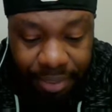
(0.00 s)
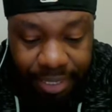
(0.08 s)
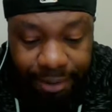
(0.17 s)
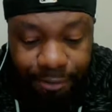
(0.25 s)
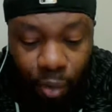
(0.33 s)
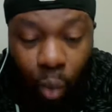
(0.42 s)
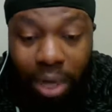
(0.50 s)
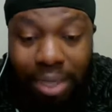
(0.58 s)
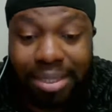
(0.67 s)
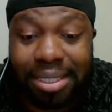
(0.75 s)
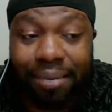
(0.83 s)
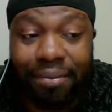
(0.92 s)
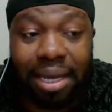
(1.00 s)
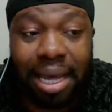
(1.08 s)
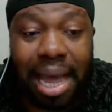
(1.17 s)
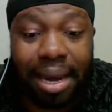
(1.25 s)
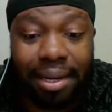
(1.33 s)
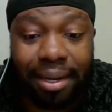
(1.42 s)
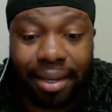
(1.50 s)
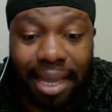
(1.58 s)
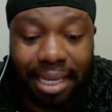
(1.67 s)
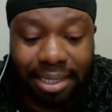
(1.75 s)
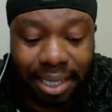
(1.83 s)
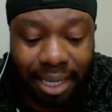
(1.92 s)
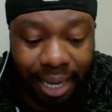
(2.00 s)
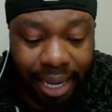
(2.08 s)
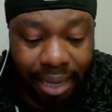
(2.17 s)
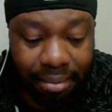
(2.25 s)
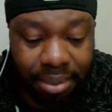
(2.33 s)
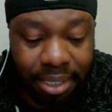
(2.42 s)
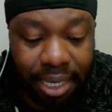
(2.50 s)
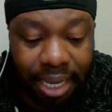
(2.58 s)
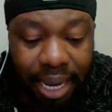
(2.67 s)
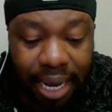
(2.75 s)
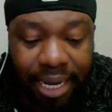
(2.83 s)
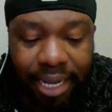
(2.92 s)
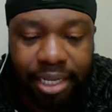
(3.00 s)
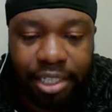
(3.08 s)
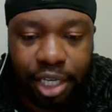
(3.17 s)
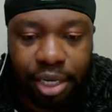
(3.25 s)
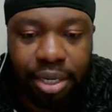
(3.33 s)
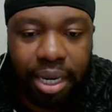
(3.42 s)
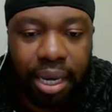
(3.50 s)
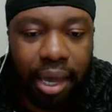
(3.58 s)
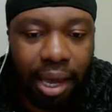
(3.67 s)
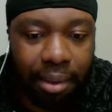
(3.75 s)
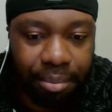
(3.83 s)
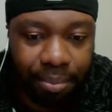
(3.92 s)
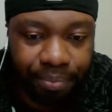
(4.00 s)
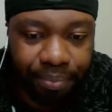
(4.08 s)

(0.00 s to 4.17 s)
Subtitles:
They've won 7 out of their last 10 games, and they continue to climb.